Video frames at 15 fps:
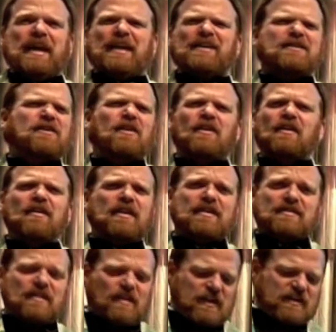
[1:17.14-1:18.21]
And as long
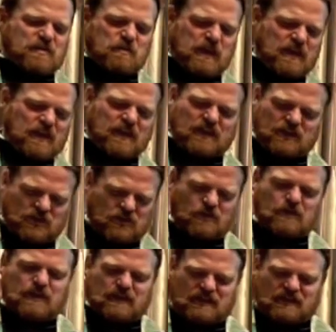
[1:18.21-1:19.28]
as there has been
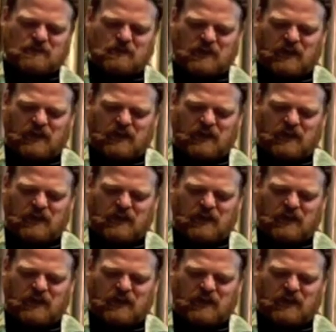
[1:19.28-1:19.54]
Judaism,